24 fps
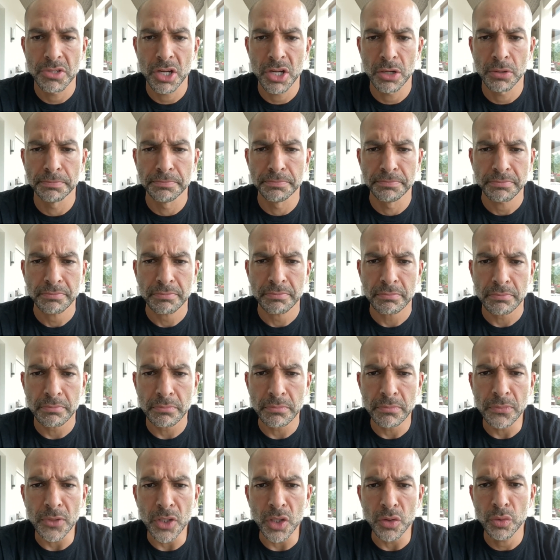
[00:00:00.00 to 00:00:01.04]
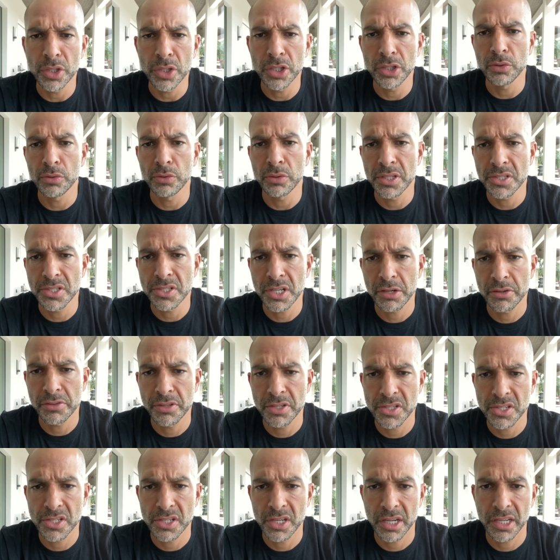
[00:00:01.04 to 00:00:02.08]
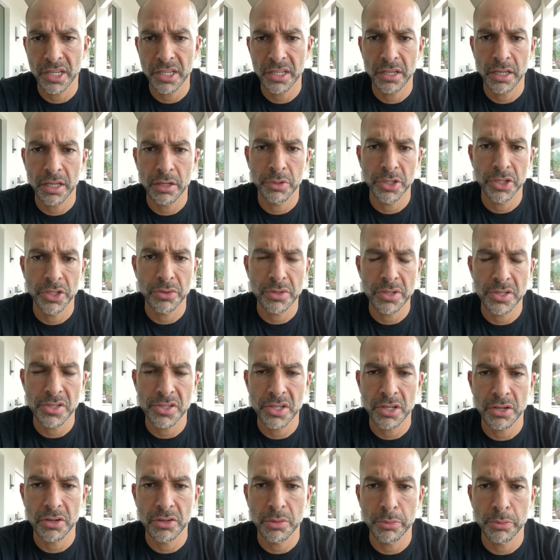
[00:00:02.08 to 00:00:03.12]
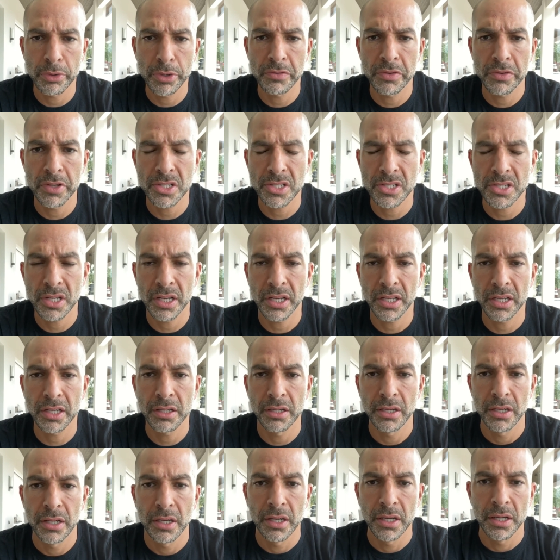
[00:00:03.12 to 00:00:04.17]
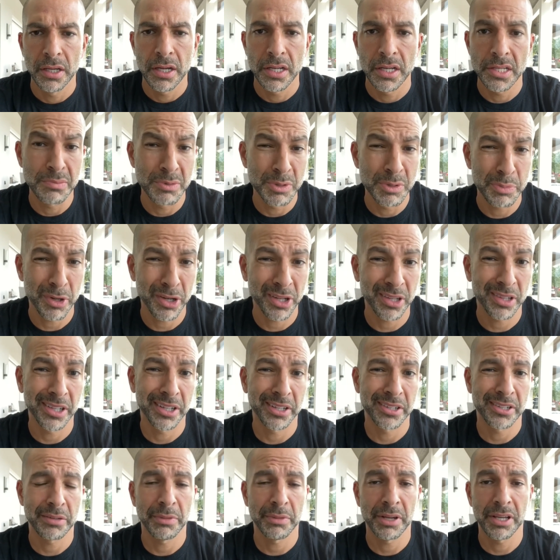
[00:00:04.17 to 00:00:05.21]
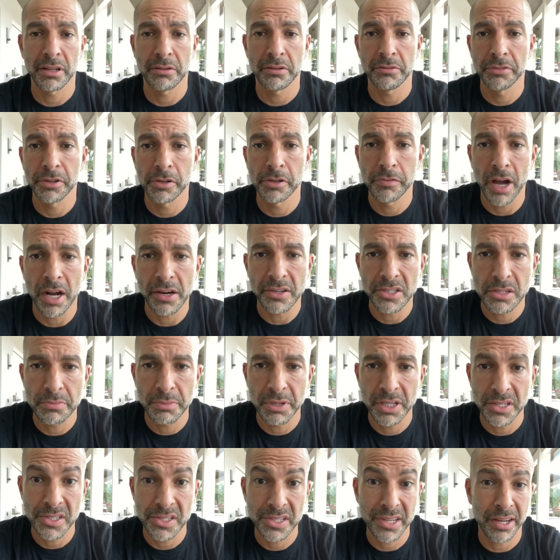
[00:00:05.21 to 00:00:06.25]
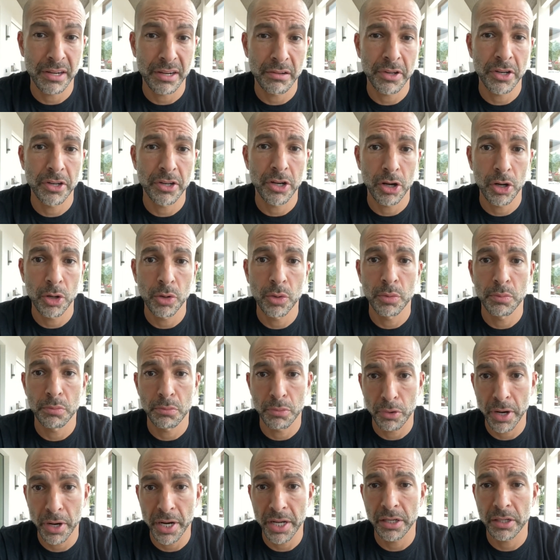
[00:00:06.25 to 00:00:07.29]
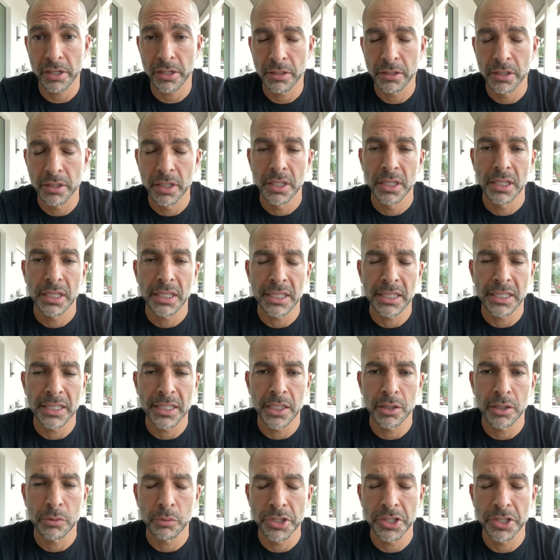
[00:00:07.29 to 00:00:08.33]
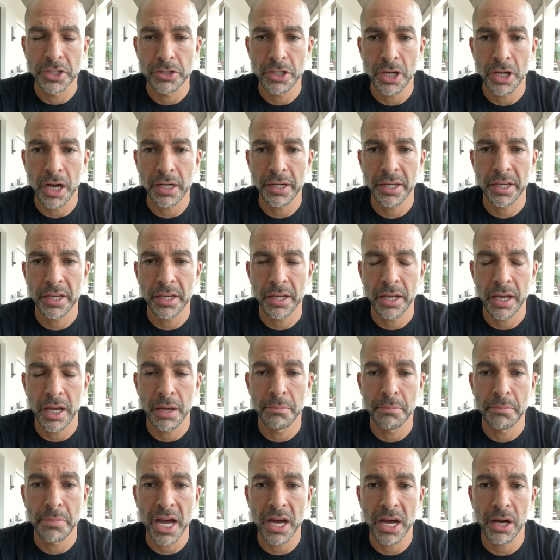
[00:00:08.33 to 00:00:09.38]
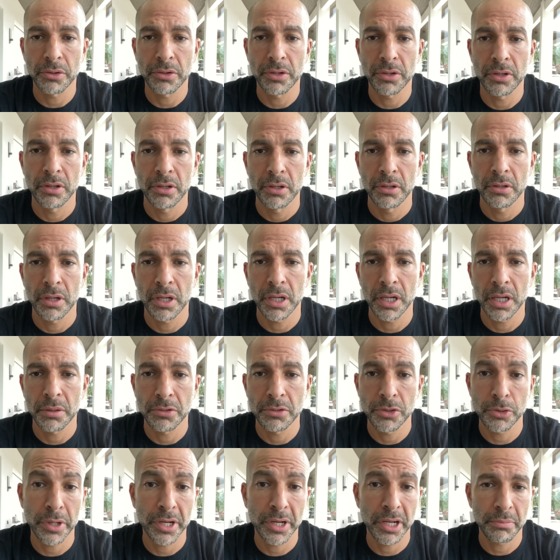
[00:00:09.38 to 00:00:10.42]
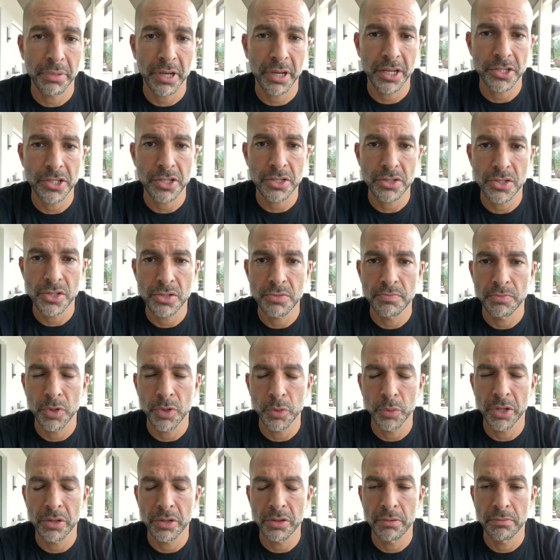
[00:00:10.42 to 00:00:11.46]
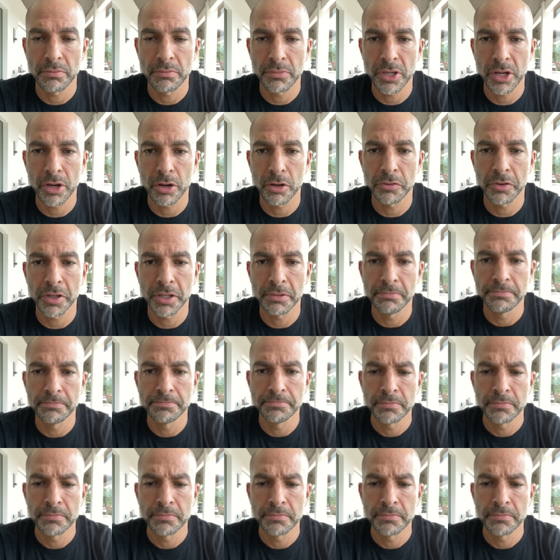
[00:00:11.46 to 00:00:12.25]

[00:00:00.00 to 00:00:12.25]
So when you consider this study and when you consider the previous study, it seems pretty clear to me that fluvoxamine is kind of a no-brainer uh, when you're talking about uh, treating patients with COVID.